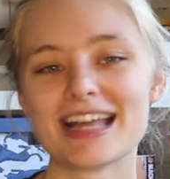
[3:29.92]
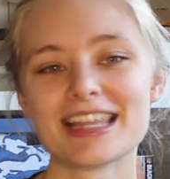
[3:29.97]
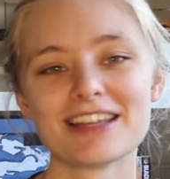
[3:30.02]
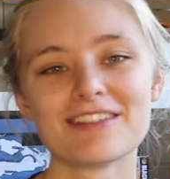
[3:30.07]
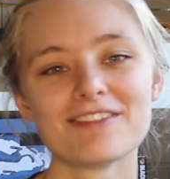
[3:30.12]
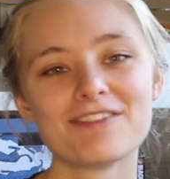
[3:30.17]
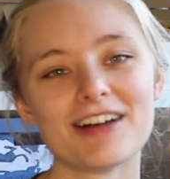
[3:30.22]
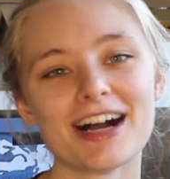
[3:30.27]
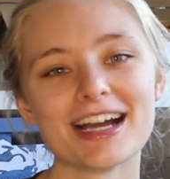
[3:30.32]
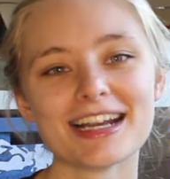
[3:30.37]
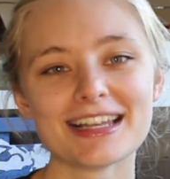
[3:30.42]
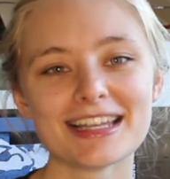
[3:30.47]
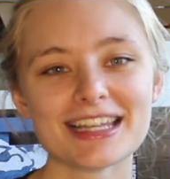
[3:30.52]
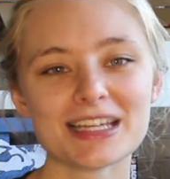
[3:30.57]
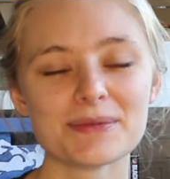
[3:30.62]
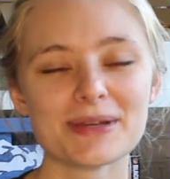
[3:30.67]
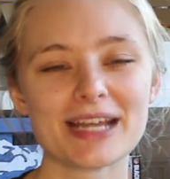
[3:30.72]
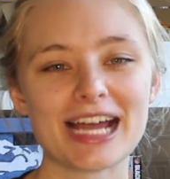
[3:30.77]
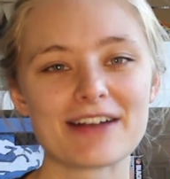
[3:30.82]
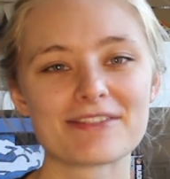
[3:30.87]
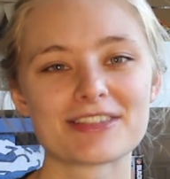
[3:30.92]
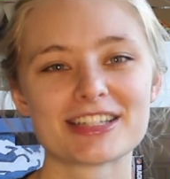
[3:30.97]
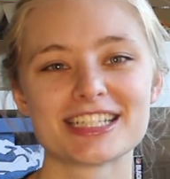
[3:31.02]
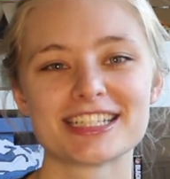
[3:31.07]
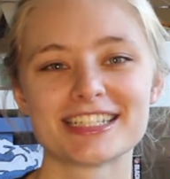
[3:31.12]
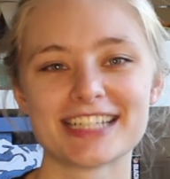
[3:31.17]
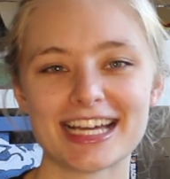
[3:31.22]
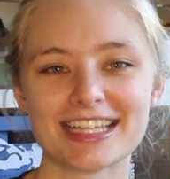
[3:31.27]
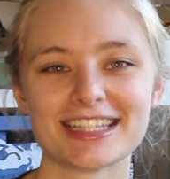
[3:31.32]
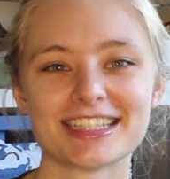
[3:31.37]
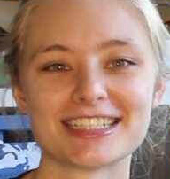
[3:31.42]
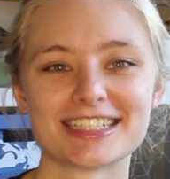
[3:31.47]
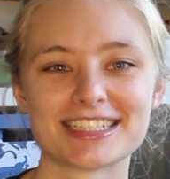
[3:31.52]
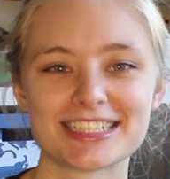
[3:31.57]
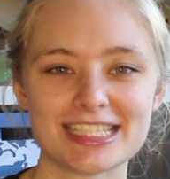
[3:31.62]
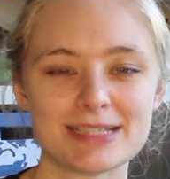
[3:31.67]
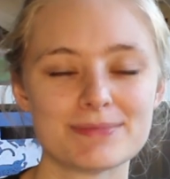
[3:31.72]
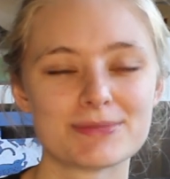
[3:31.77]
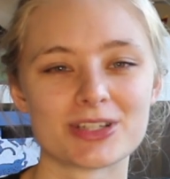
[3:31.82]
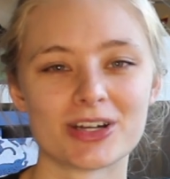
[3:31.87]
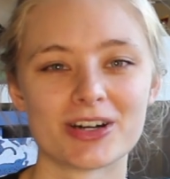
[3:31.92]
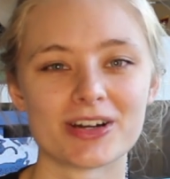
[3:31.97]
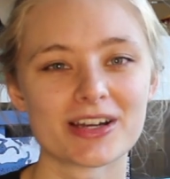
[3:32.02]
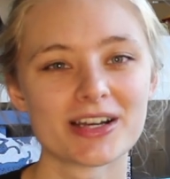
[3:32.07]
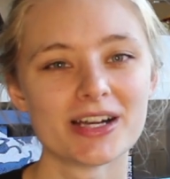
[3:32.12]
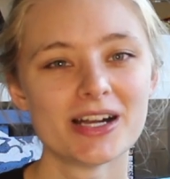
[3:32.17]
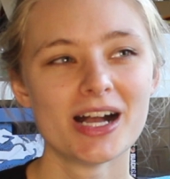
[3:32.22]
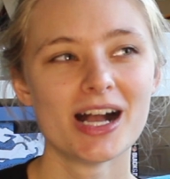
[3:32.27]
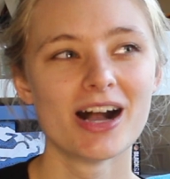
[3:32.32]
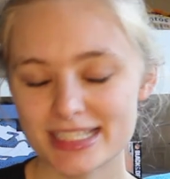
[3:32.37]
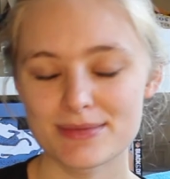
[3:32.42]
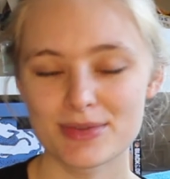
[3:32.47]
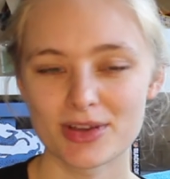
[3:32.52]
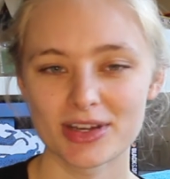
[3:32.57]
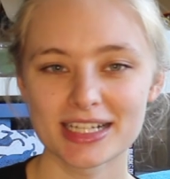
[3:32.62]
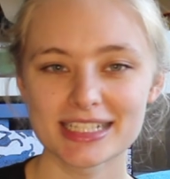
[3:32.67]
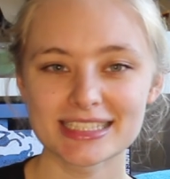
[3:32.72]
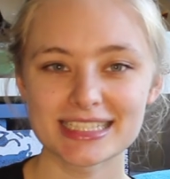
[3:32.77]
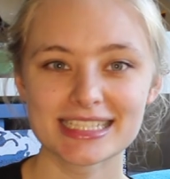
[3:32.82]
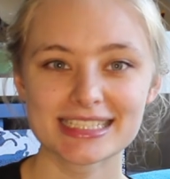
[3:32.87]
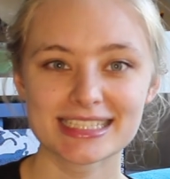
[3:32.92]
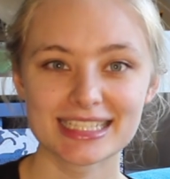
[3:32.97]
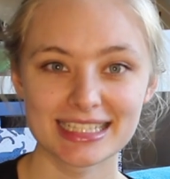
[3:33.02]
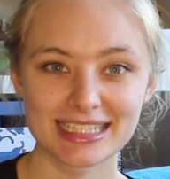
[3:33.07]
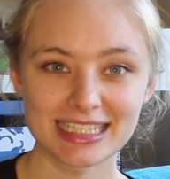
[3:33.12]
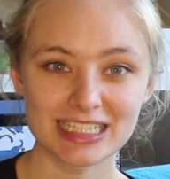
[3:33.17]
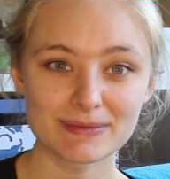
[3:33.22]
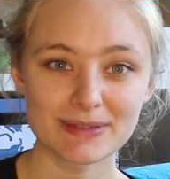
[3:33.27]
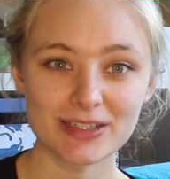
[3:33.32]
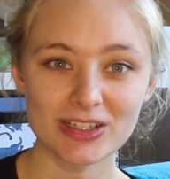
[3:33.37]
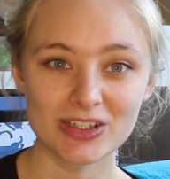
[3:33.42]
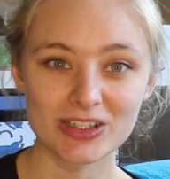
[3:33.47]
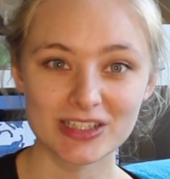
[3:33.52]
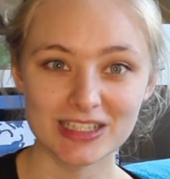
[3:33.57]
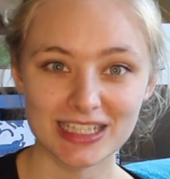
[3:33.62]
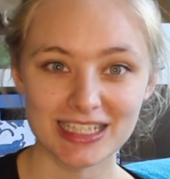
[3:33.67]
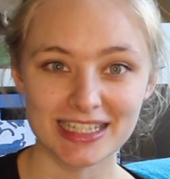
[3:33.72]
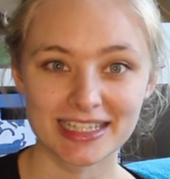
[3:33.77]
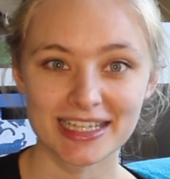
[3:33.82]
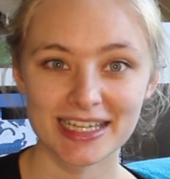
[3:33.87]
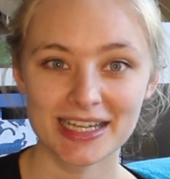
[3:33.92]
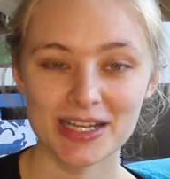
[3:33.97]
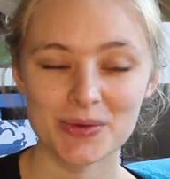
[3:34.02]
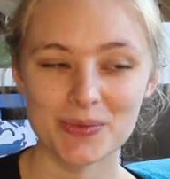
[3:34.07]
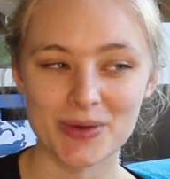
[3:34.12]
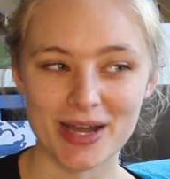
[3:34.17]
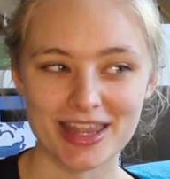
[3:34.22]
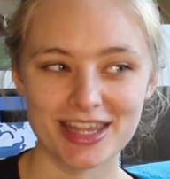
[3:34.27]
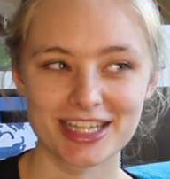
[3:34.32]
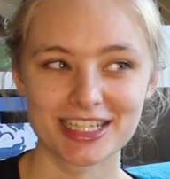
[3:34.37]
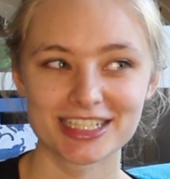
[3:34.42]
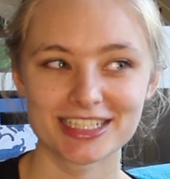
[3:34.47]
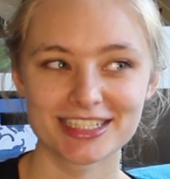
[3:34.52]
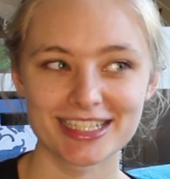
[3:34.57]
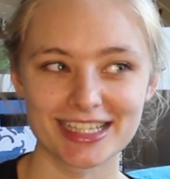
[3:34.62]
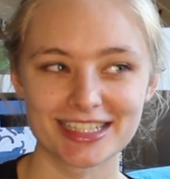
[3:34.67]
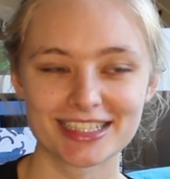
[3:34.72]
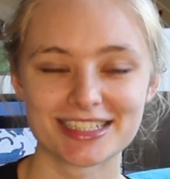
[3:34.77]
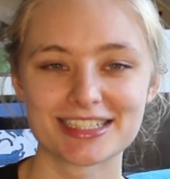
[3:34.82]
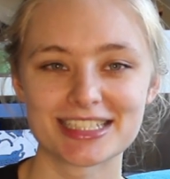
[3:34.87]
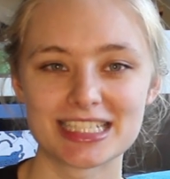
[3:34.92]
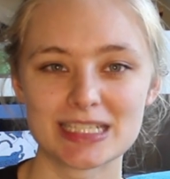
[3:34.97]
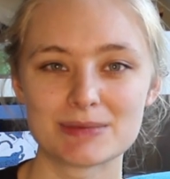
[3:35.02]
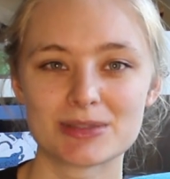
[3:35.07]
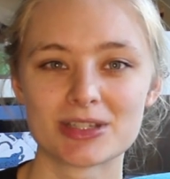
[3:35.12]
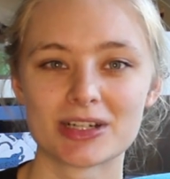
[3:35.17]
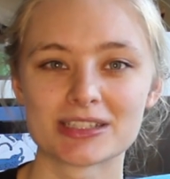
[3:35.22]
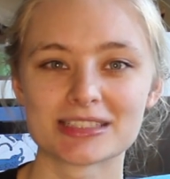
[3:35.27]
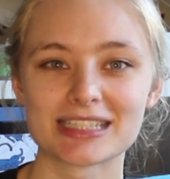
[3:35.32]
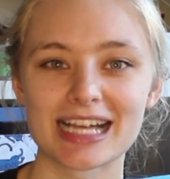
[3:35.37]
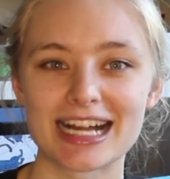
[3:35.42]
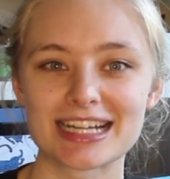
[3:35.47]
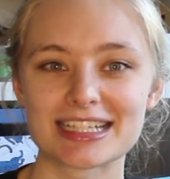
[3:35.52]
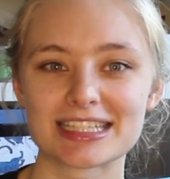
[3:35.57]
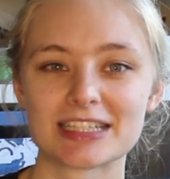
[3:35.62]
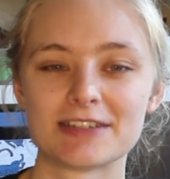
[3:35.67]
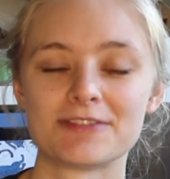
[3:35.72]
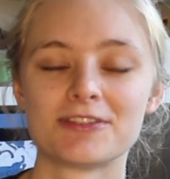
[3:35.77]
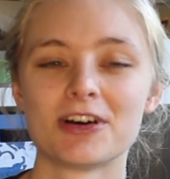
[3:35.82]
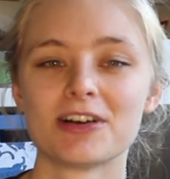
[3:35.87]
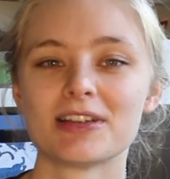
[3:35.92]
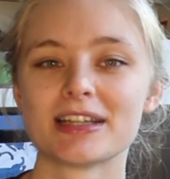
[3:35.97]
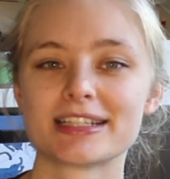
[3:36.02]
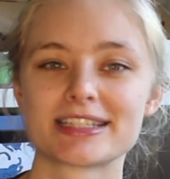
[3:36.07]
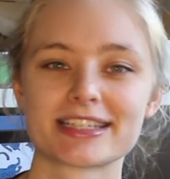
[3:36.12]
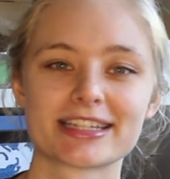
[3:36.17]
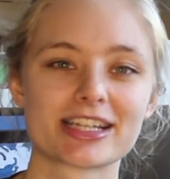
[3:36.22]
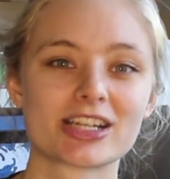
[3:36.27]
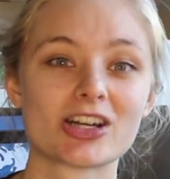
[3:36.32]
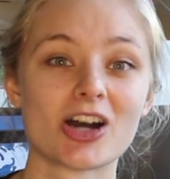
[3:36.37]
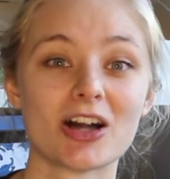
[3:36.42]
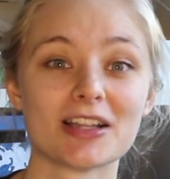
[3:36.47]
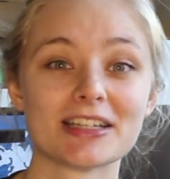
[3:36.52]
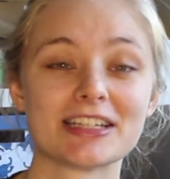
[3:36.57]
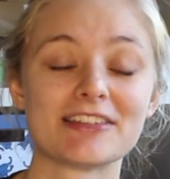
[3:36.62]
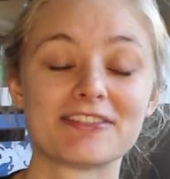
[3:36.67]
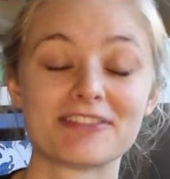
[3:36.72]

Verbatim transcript: And then finally we have the Shetland sheepdog. To be honest, it's a little bit unclear whether Shetland sheepdogs actually fall into the collie